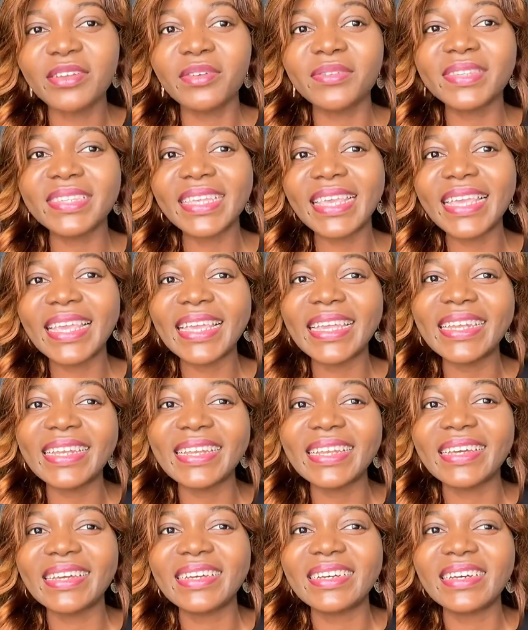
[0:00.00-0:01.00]
seeking
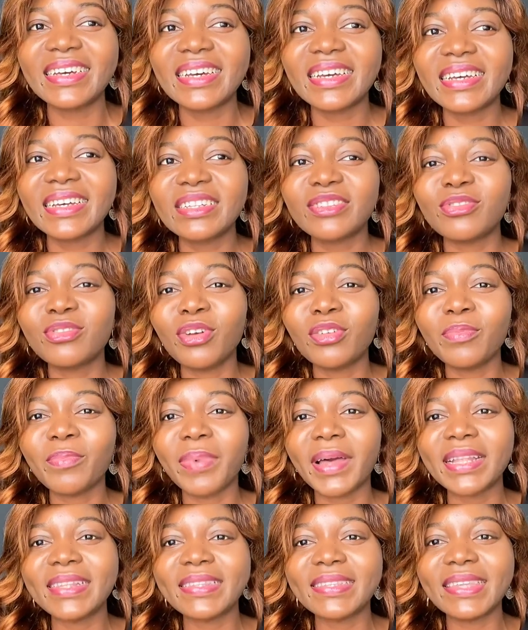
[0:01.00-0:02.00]
third
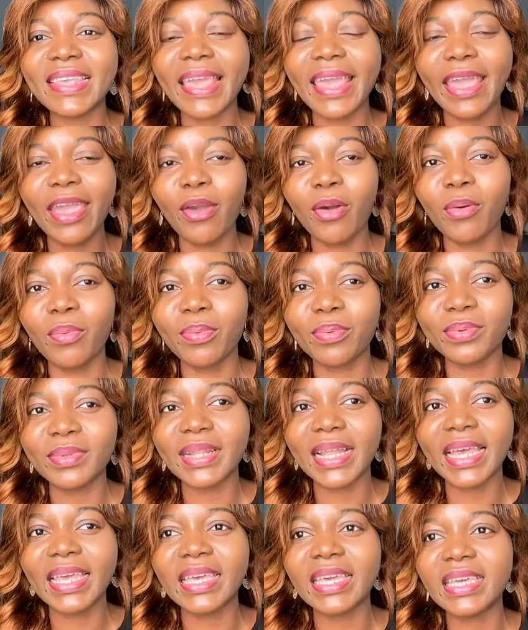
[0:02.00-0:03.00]
party help,
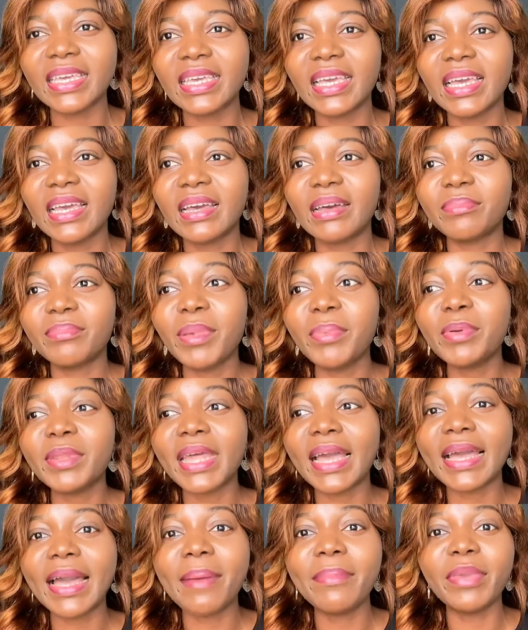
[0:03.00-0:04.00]
like people
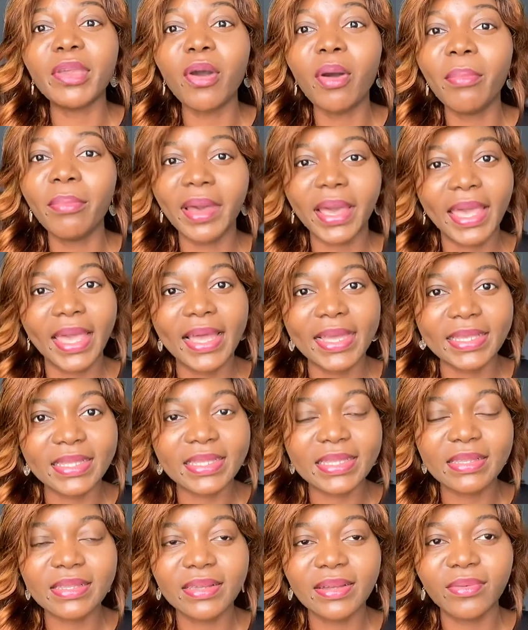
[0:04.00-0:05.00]
that can be unbiased